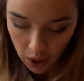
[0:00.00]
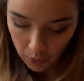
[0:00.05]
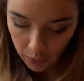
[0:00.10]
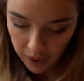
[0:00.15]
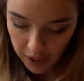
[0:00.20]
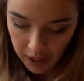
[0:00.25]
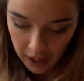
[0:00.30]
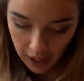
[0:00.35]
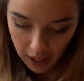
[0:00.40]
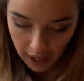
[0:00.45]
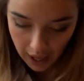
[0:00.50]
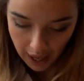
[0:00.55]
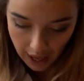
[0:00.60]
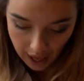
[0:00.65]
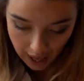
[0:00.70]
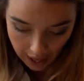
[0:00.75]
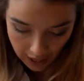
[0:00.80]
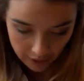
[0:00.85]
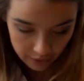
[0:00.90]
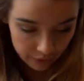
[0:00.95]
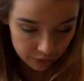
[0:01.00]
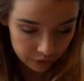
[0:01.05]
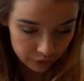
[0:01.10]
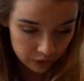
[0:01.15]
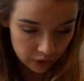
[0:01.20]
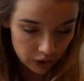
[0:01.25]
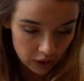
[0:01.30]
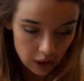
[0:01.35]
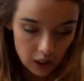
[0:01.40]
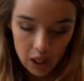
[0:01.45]
We have
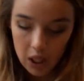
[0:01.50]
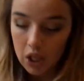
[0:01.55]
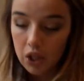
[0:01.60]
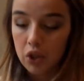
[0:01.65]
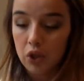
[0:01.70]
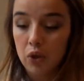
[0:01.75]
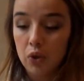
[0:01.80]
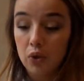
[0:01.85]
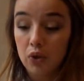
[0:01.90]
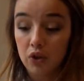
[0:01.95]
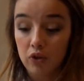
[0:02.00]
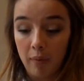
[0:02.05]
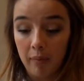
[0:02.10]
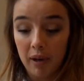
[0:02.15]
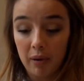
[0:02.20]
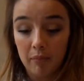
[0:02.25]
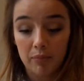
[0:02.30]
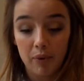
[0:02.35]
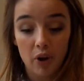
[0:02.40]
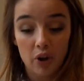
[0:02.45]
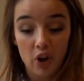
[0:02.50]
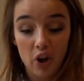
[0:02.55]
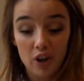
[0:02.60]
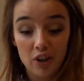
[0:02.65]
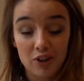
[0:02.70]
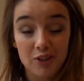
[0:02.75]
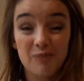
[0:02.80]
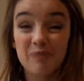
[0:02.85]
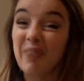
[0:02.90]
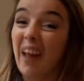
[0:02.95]
two scrubbing
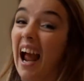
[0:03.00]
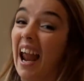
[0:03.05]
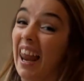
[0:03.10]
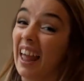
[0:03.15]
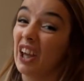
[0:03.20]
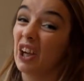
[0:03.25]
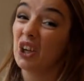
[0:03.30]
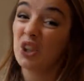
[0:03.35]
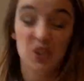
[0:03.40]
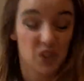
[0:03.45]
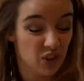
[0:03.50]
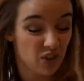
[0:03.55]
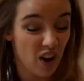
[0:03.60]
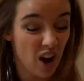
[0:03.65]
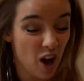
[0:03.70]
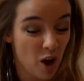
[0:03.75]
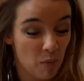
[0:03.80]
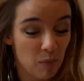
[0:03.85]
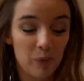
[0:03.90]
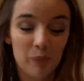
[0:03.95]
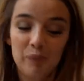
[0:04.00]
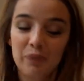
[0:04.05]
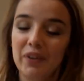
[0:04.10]
products. Can I have a good scrub?